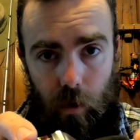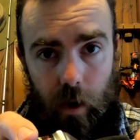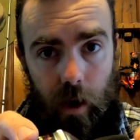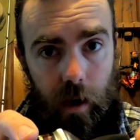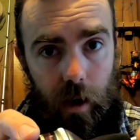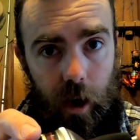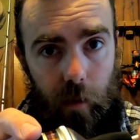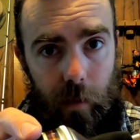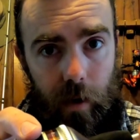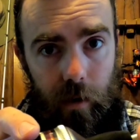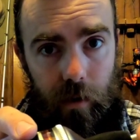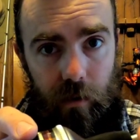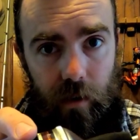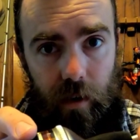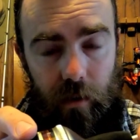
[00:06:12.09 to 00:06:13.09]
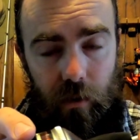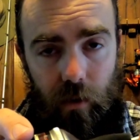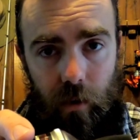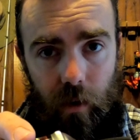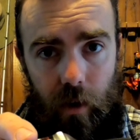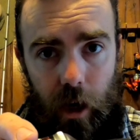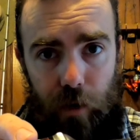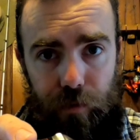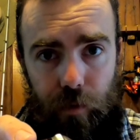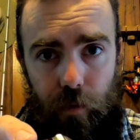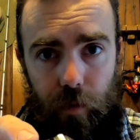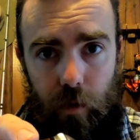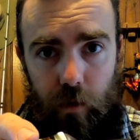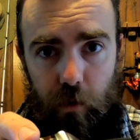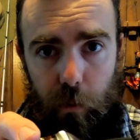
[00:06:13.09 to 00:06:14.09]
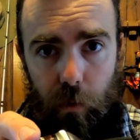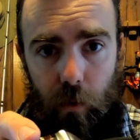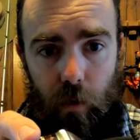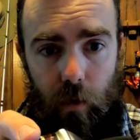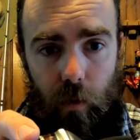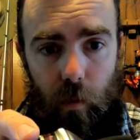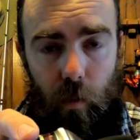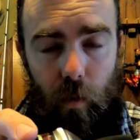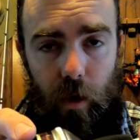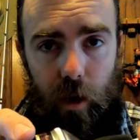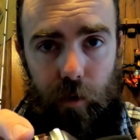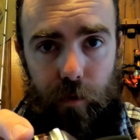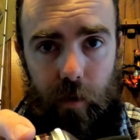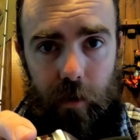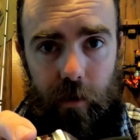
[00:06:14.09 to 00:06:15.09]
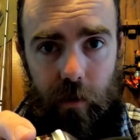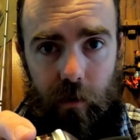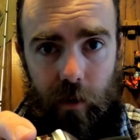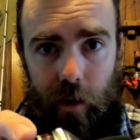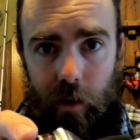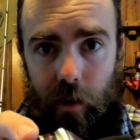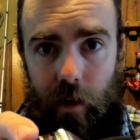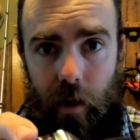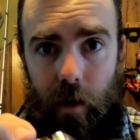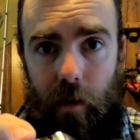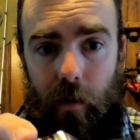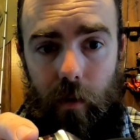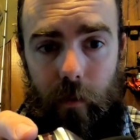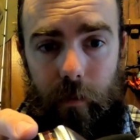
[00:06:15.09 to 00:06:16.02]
not come out as easily off of the spool while a fish is on there.